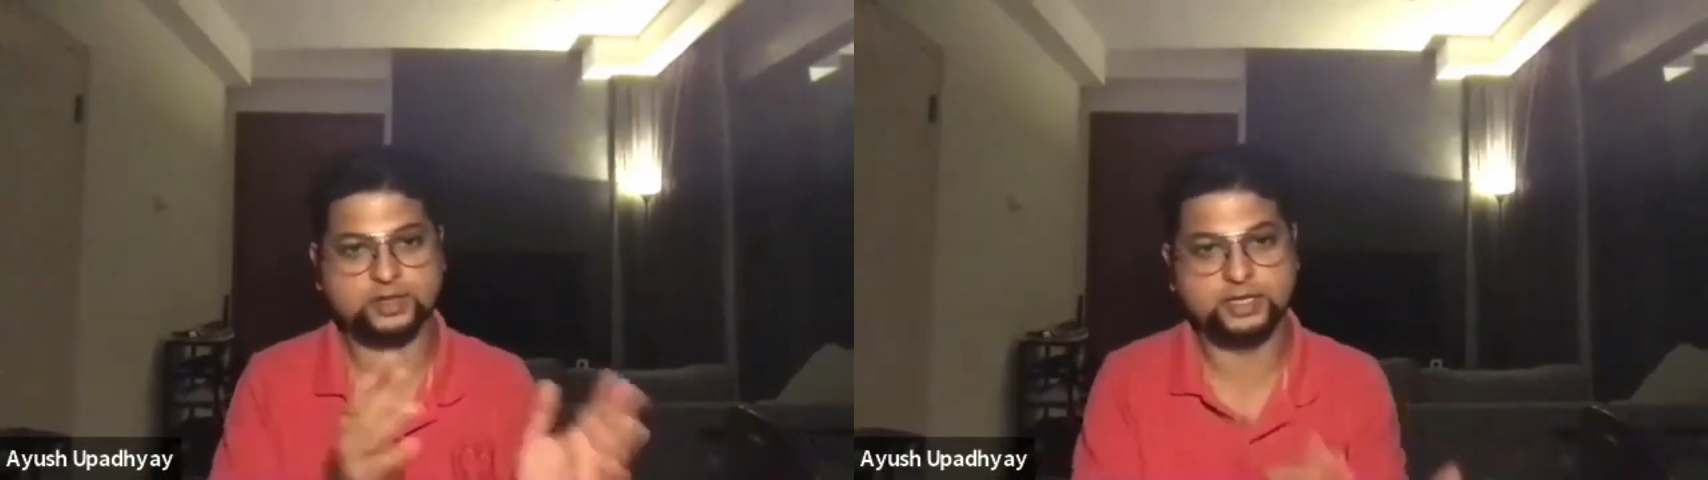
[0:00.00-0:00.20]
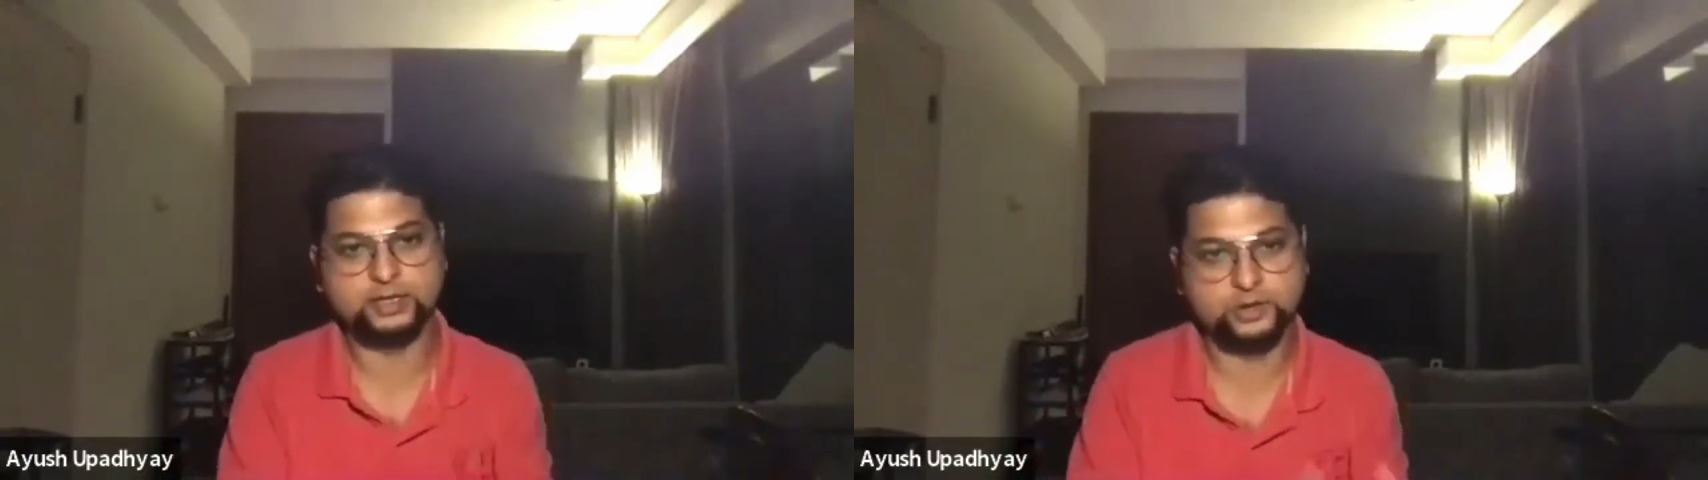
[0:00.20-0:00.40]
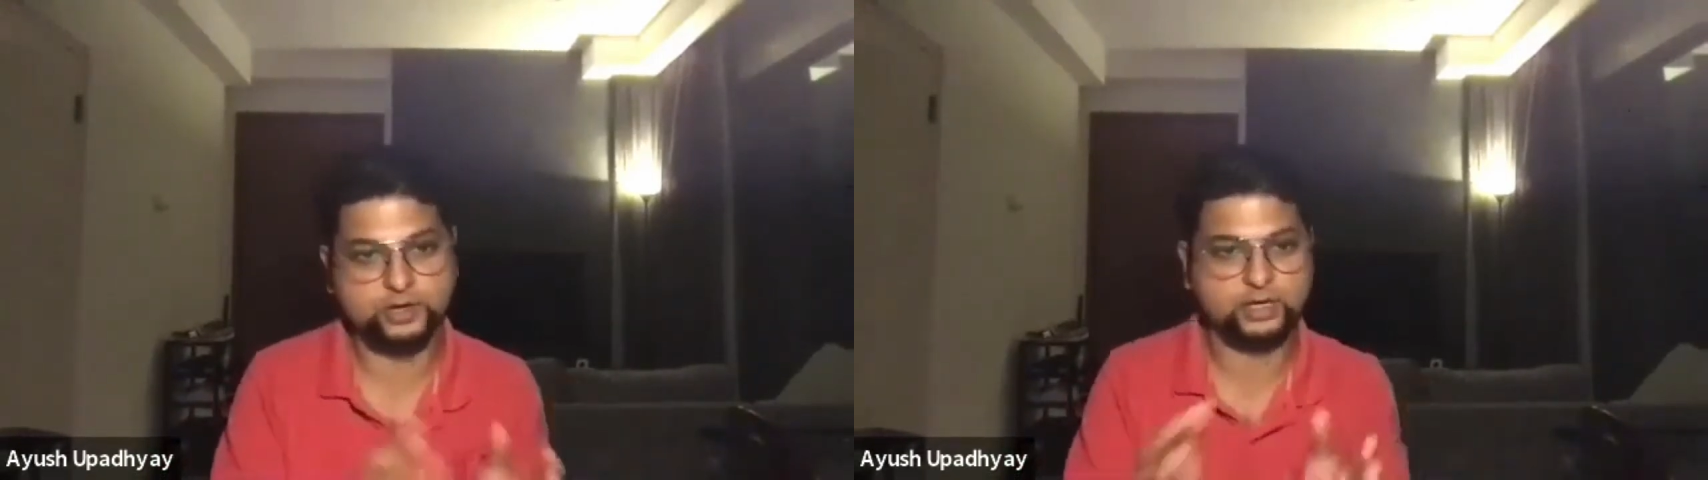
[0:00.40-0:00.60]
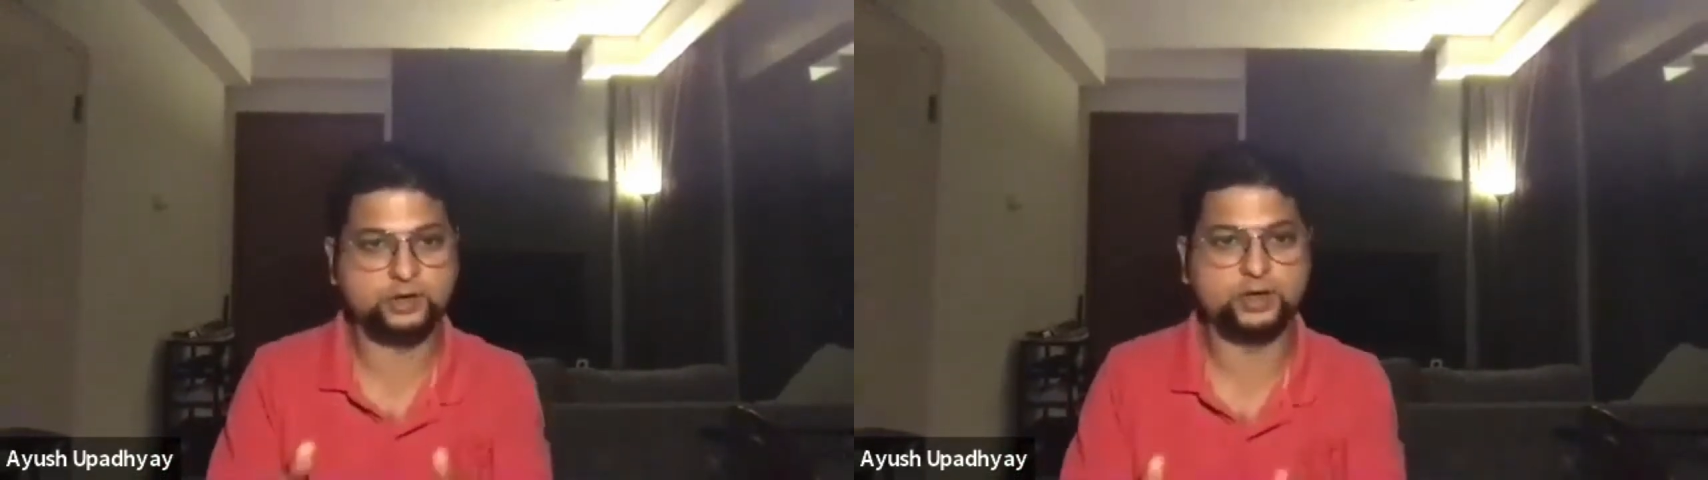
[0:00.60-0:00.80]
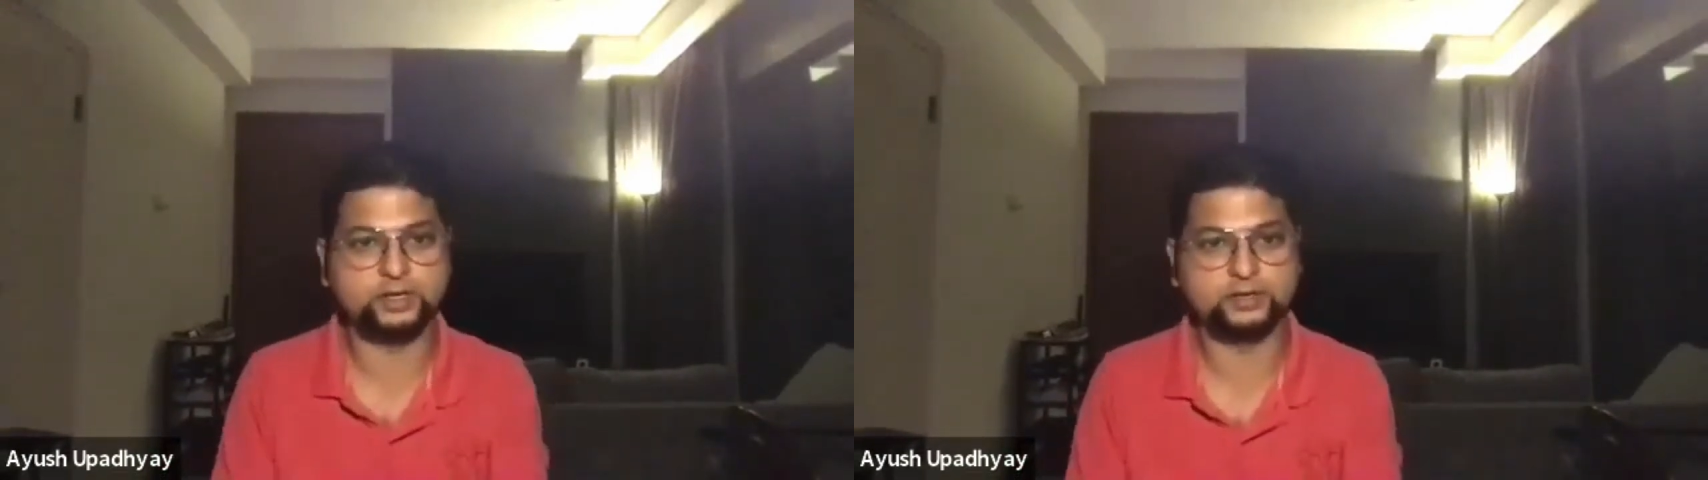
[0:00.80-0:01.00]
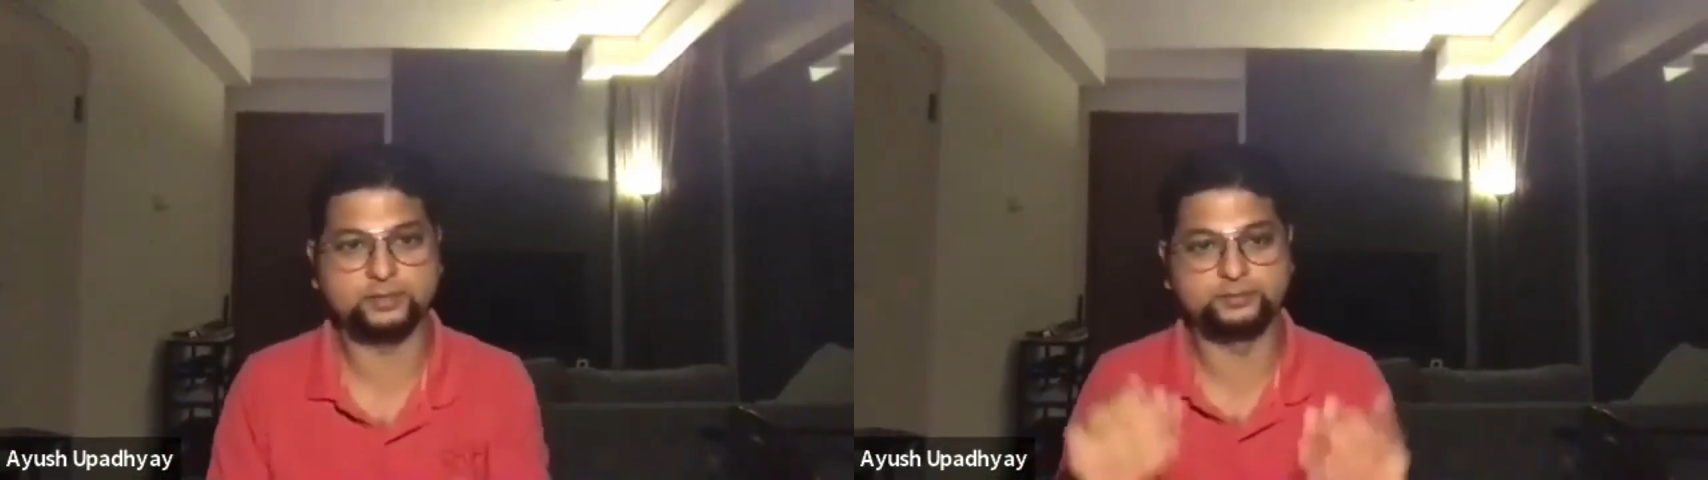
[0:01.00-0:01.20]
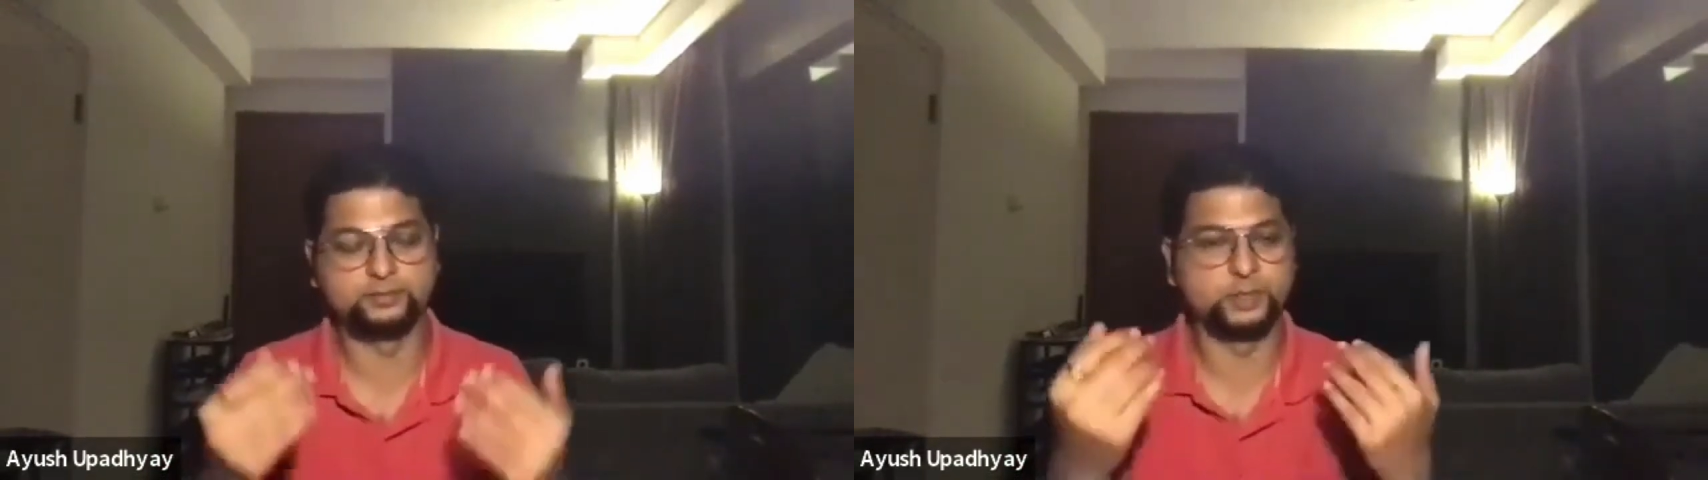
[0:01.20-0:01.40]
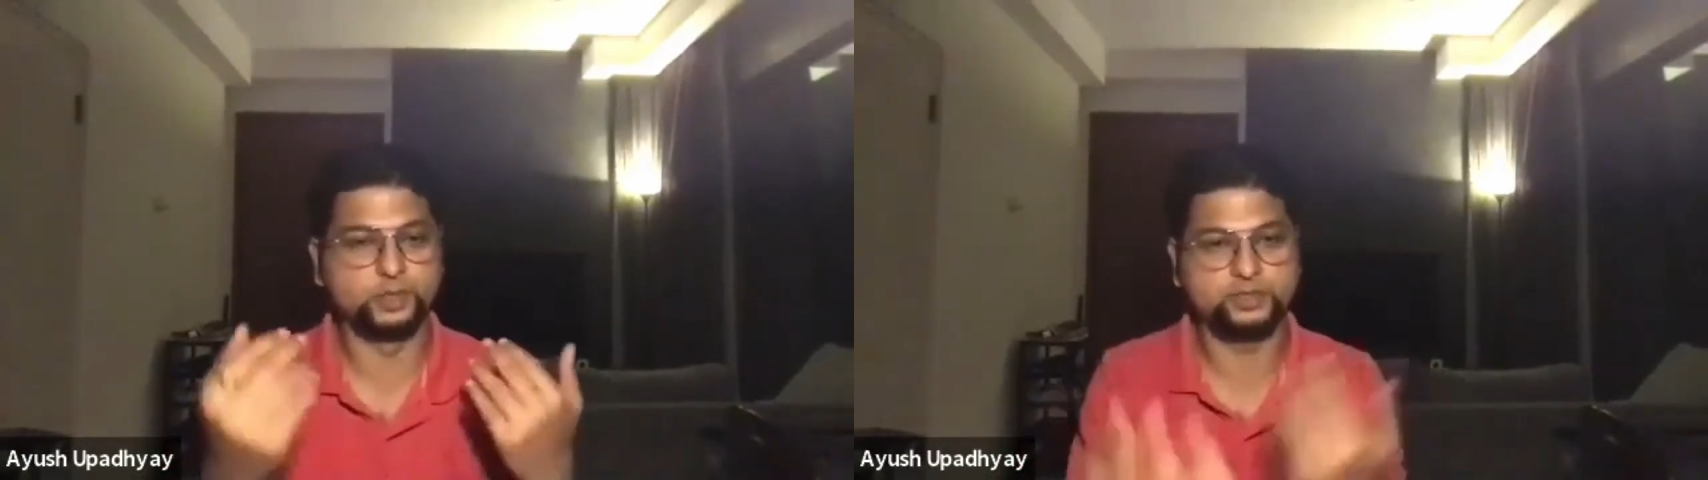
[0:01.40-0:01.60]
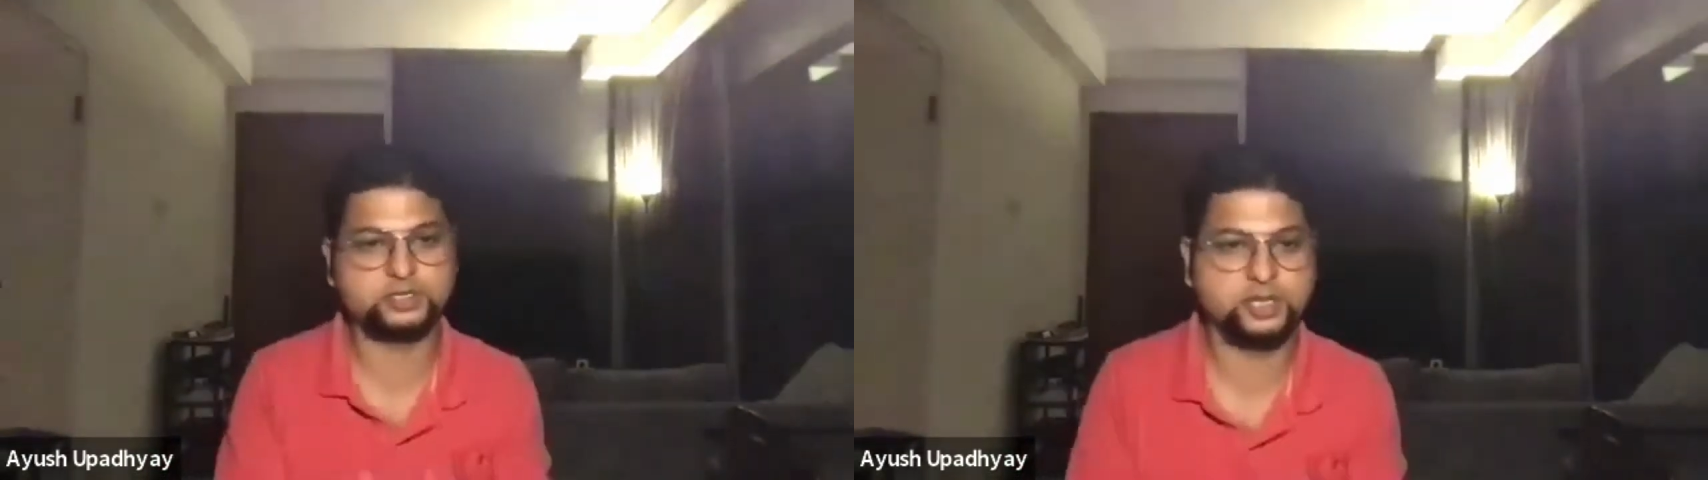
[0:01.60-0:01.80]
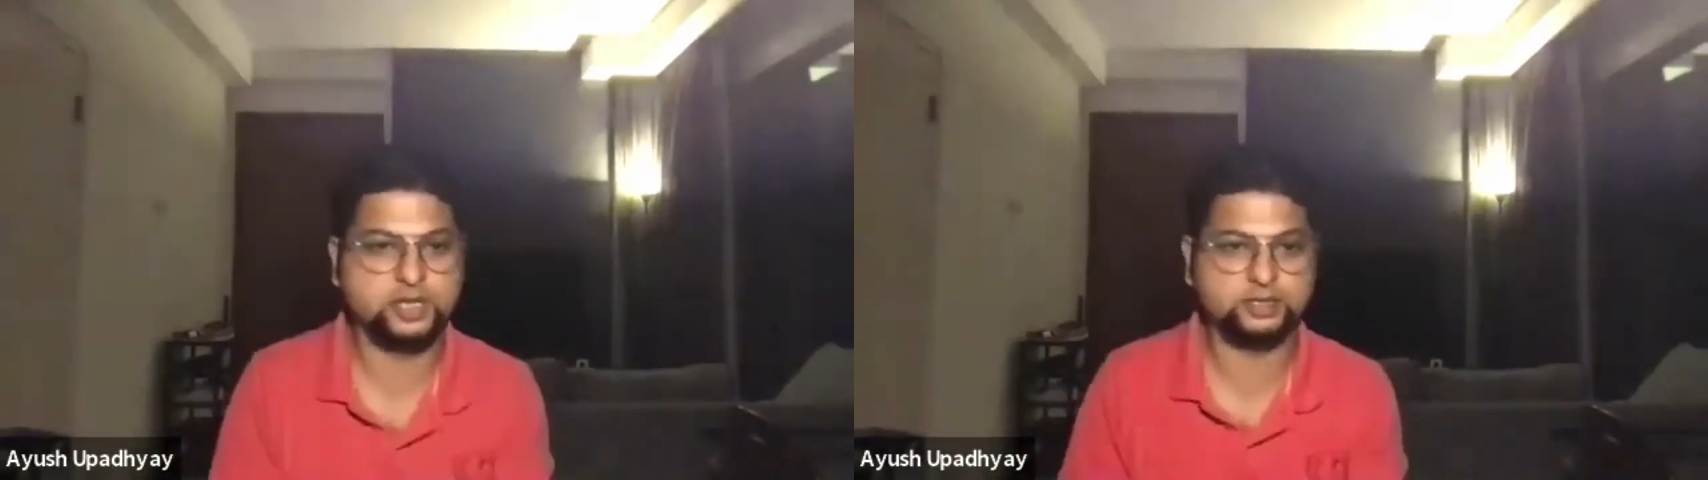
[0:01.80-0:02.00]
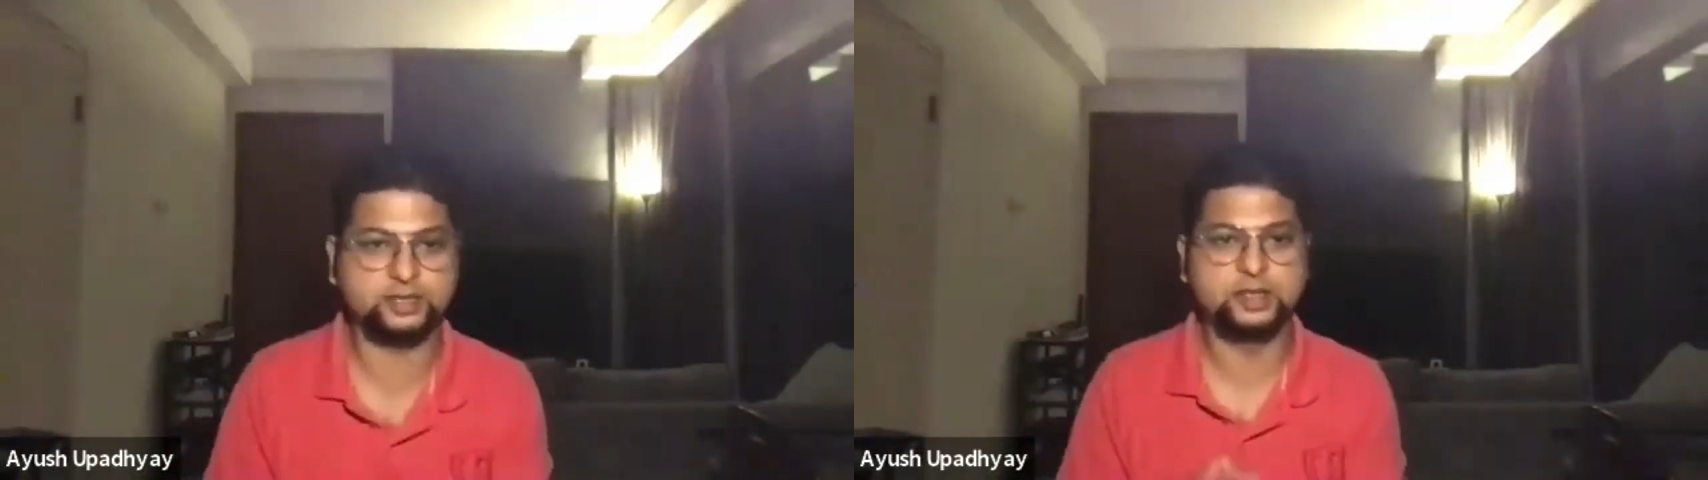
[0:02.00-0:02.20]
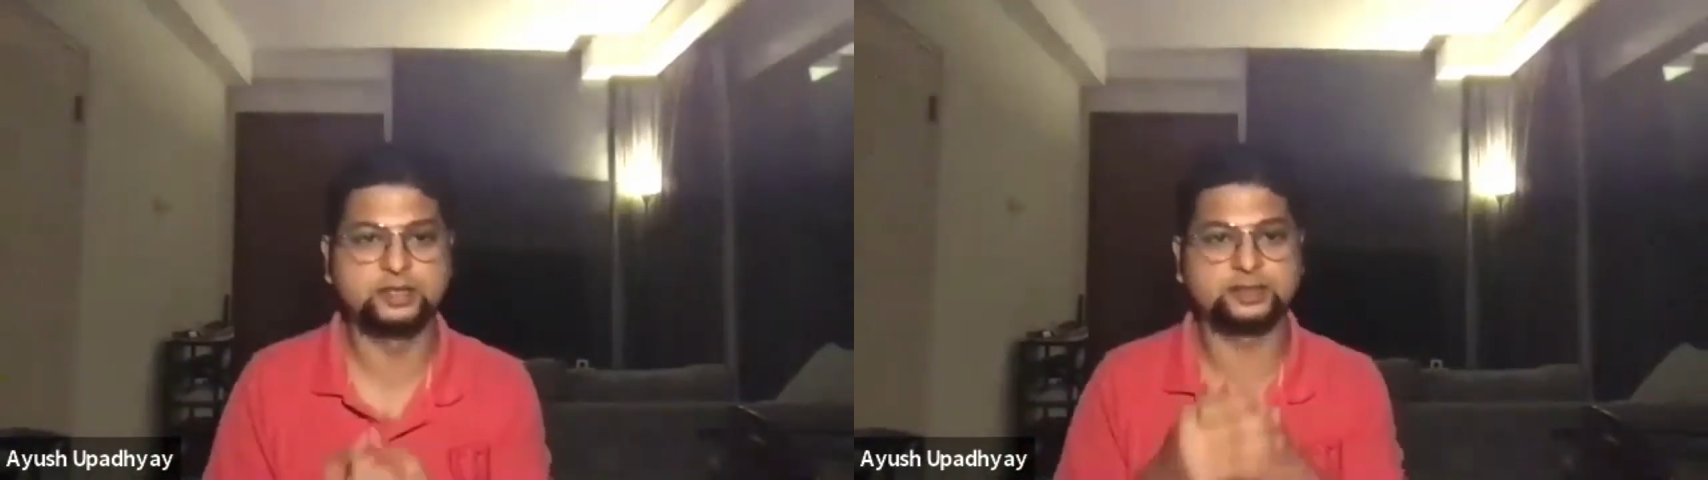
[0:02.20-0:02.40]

the hero, heroine, the musician,